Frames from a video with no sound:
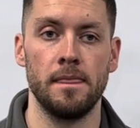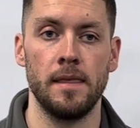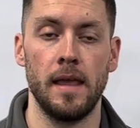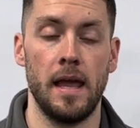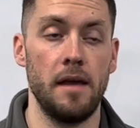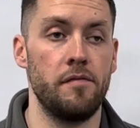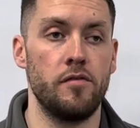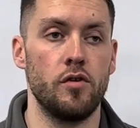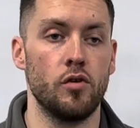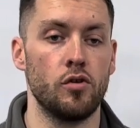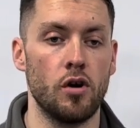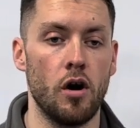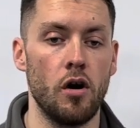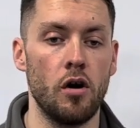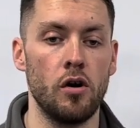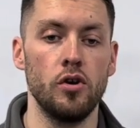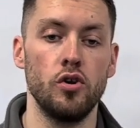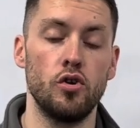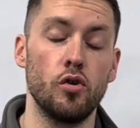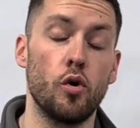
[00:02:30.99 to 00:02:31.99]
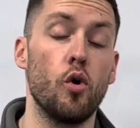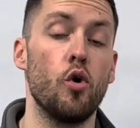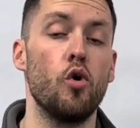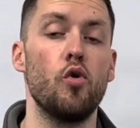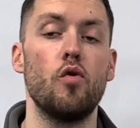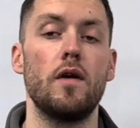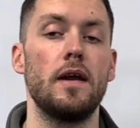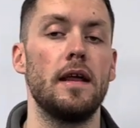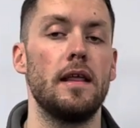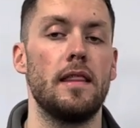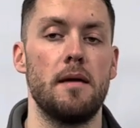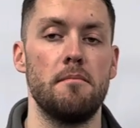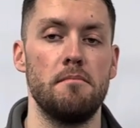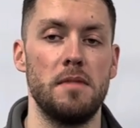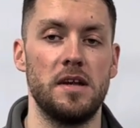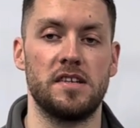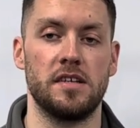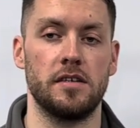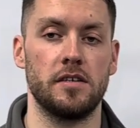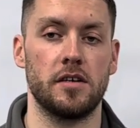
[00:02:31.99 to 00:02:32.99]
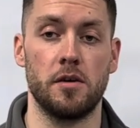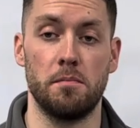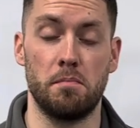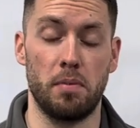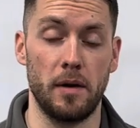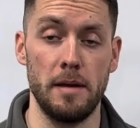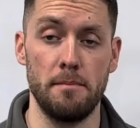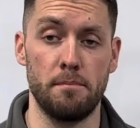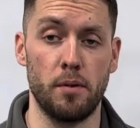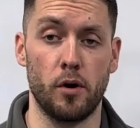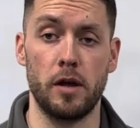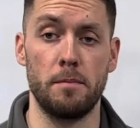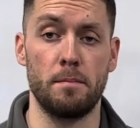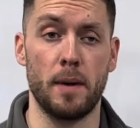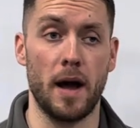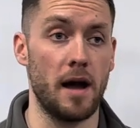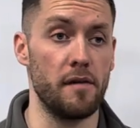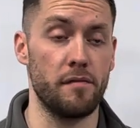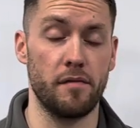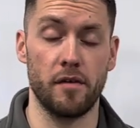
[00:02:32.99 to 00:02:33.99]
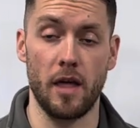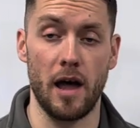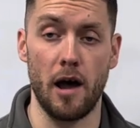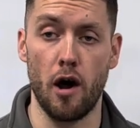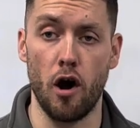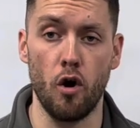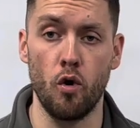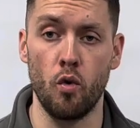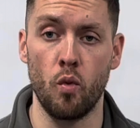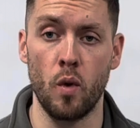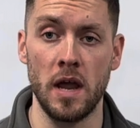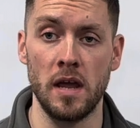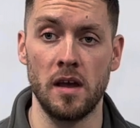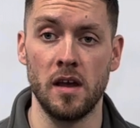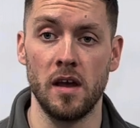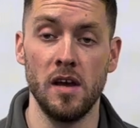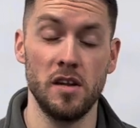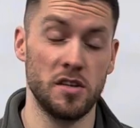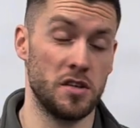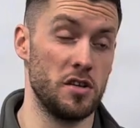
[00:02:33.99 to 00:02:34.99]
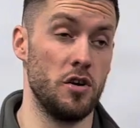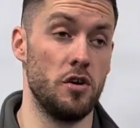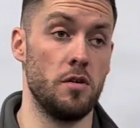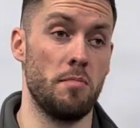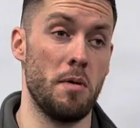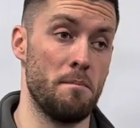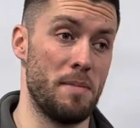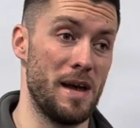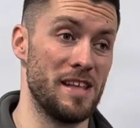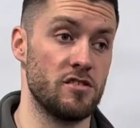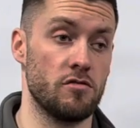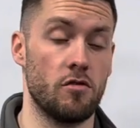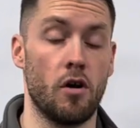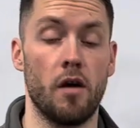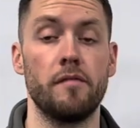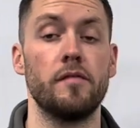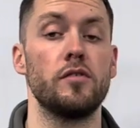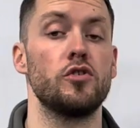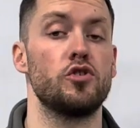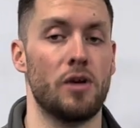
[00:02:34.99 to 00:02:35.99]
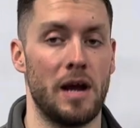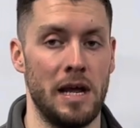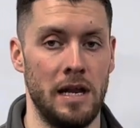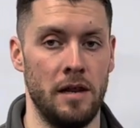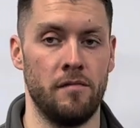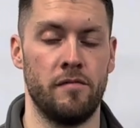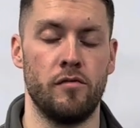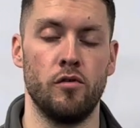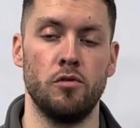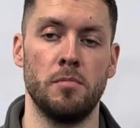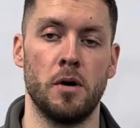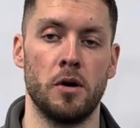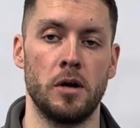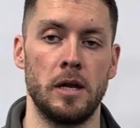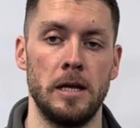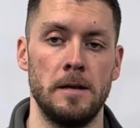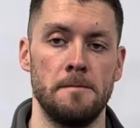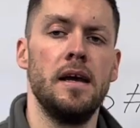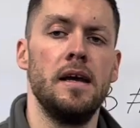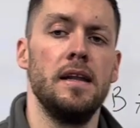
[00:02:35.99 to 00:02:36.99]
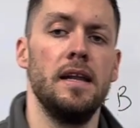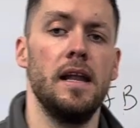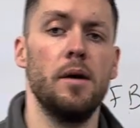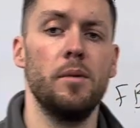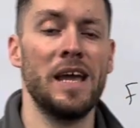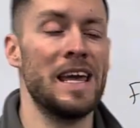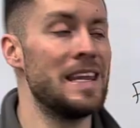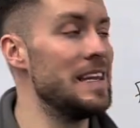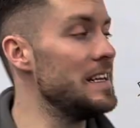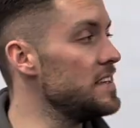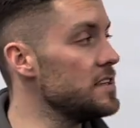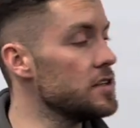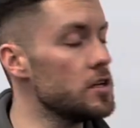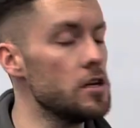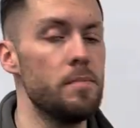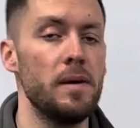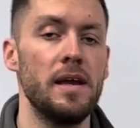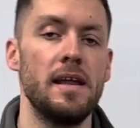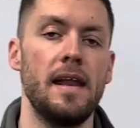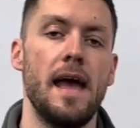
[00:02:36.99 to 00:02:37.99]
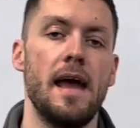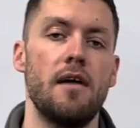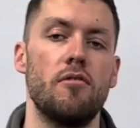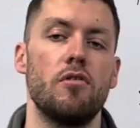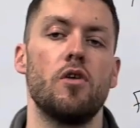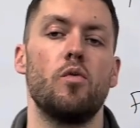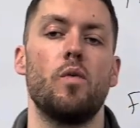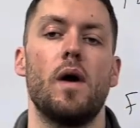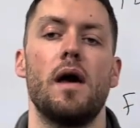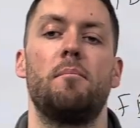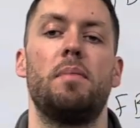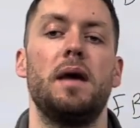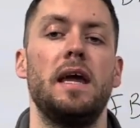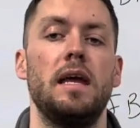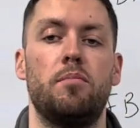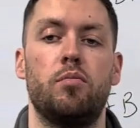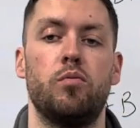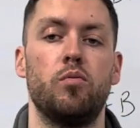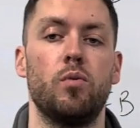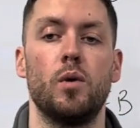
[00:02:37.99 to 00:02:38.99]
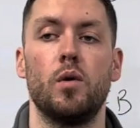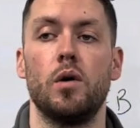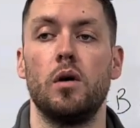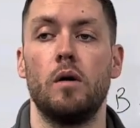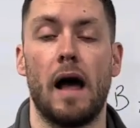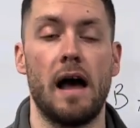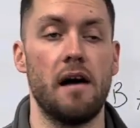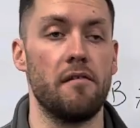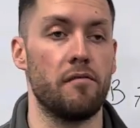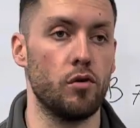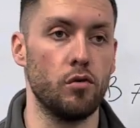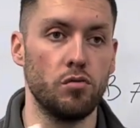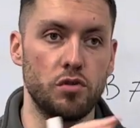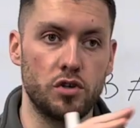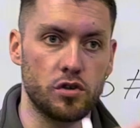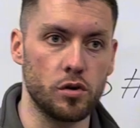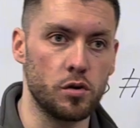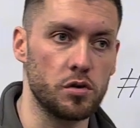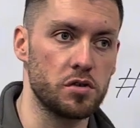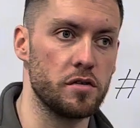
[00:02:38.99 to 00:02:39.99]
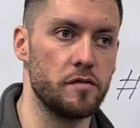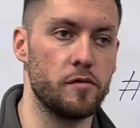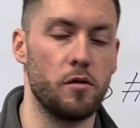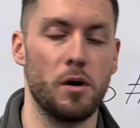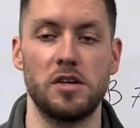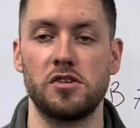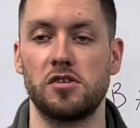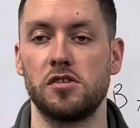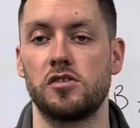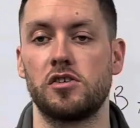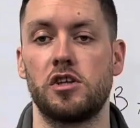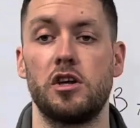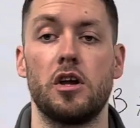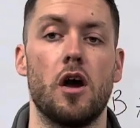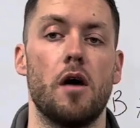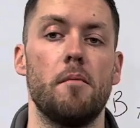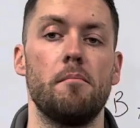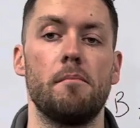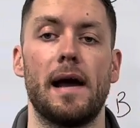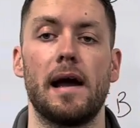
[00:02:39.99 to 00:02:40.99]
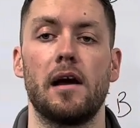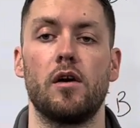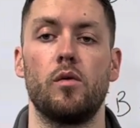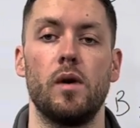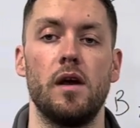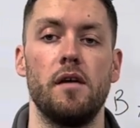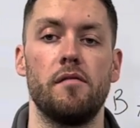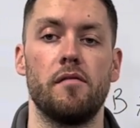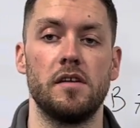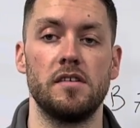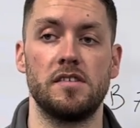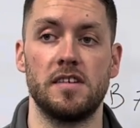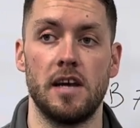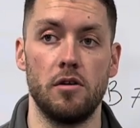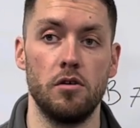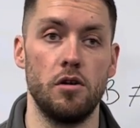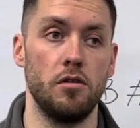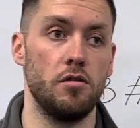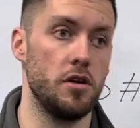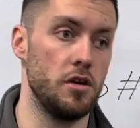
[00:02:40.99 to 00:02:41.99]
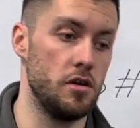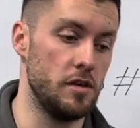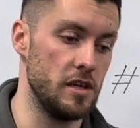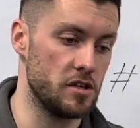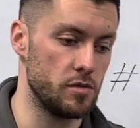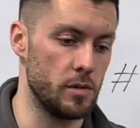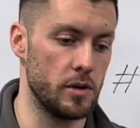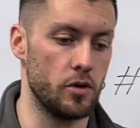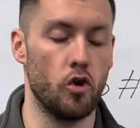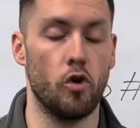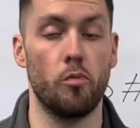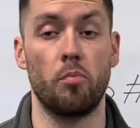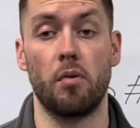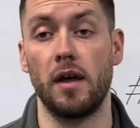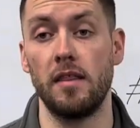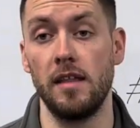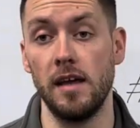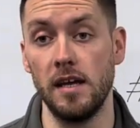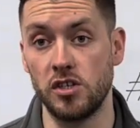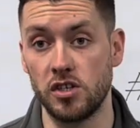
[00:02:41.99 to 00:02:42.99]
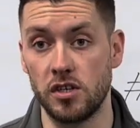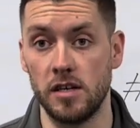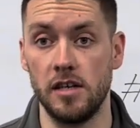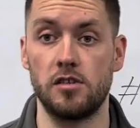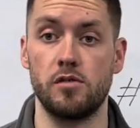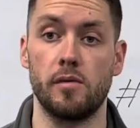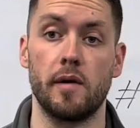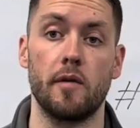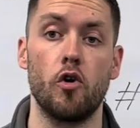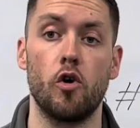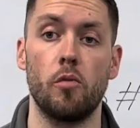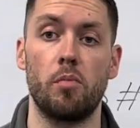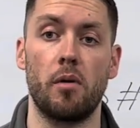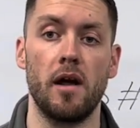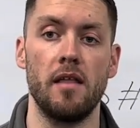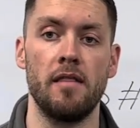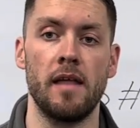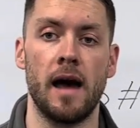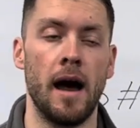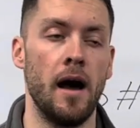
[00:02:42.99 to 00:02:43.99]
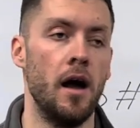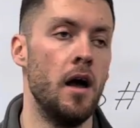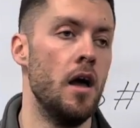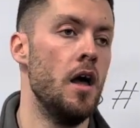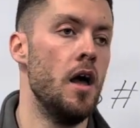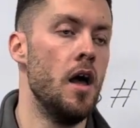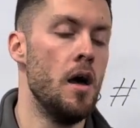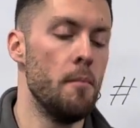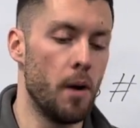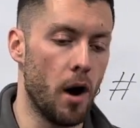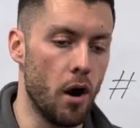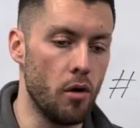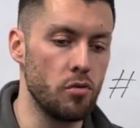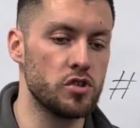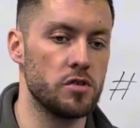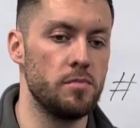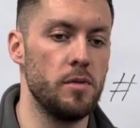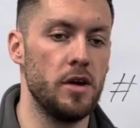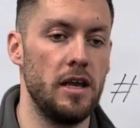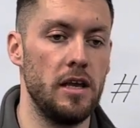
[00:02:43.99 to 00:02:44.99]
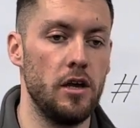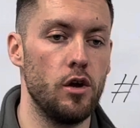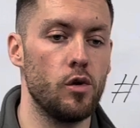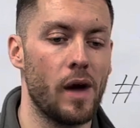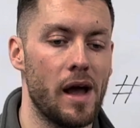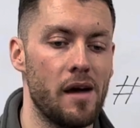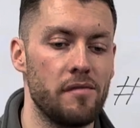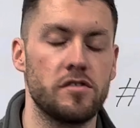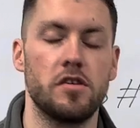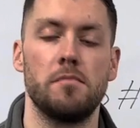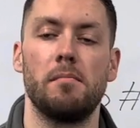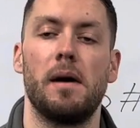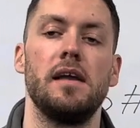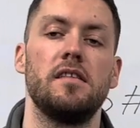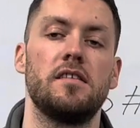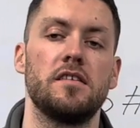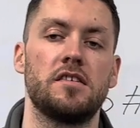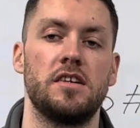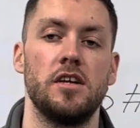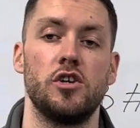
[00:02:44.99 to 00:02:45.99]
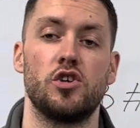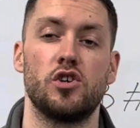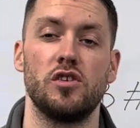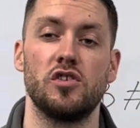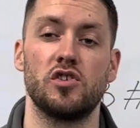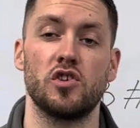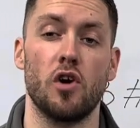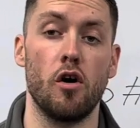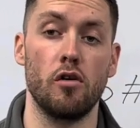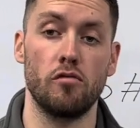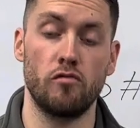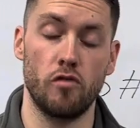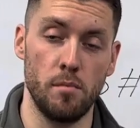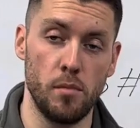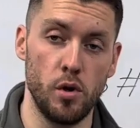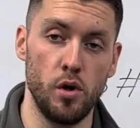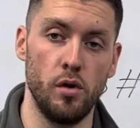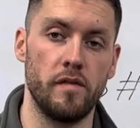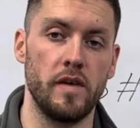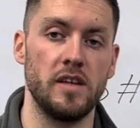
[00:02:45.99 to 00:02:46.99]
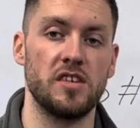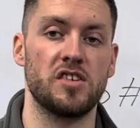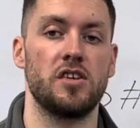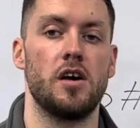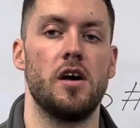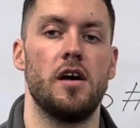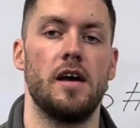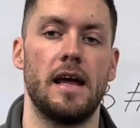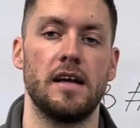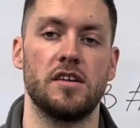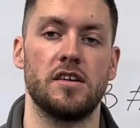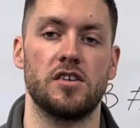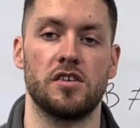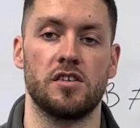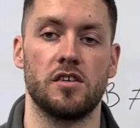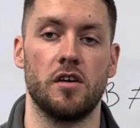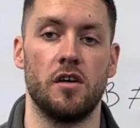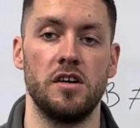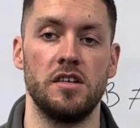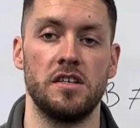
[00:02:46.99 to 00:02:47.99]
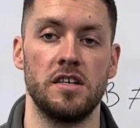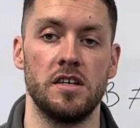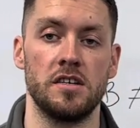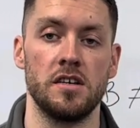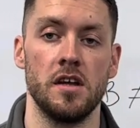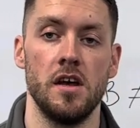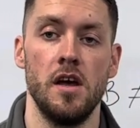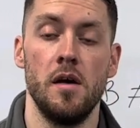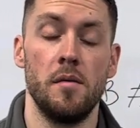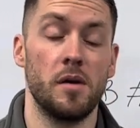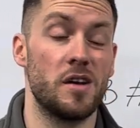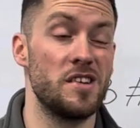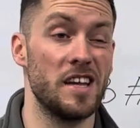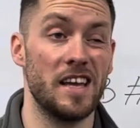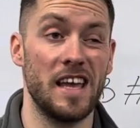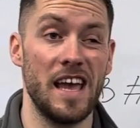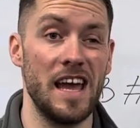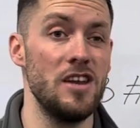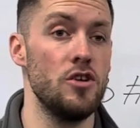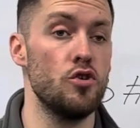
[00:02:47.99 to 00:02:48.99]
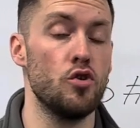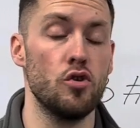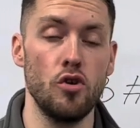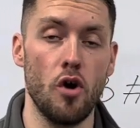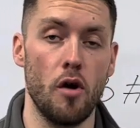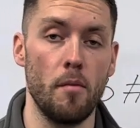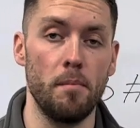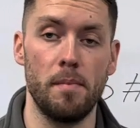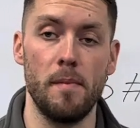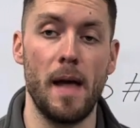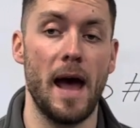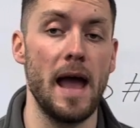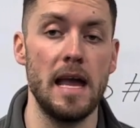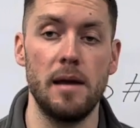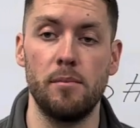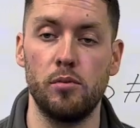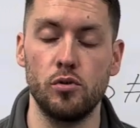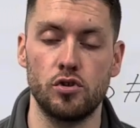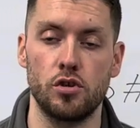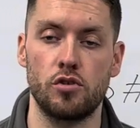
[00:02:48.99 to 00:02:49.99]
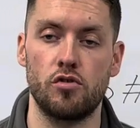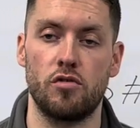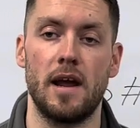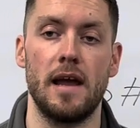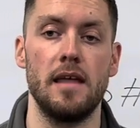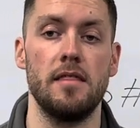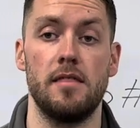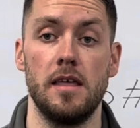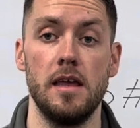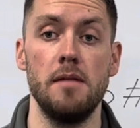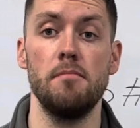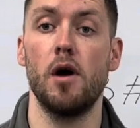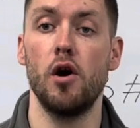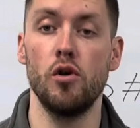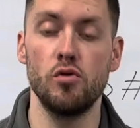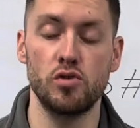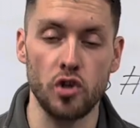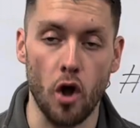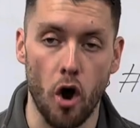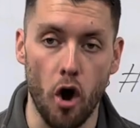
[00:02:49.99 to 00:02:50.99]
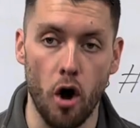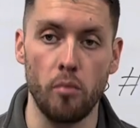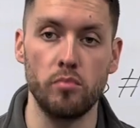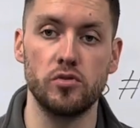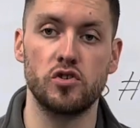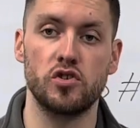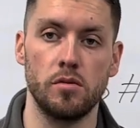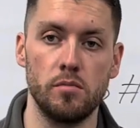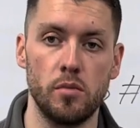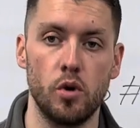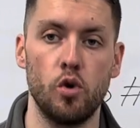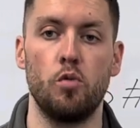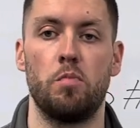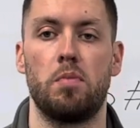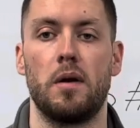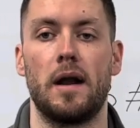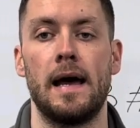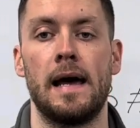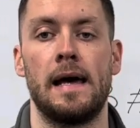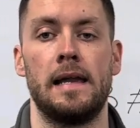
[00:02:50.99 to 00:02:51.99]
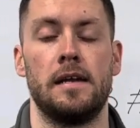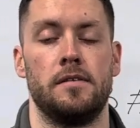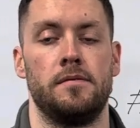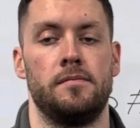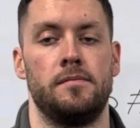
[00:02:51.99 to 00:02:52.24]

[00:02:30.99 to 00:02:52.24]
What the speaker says: If you're not, you're already then missing a complete body part for that whole week. So you'd have been better off training full body. Now again, this is going to be an area where people will have all sorts of questions to come back with and tell you that you need to incorporate this, you need to incorporate that. But ultimately, you have to make decisions on removing certain exercises. Because again, you're not able to create the most optimal plan.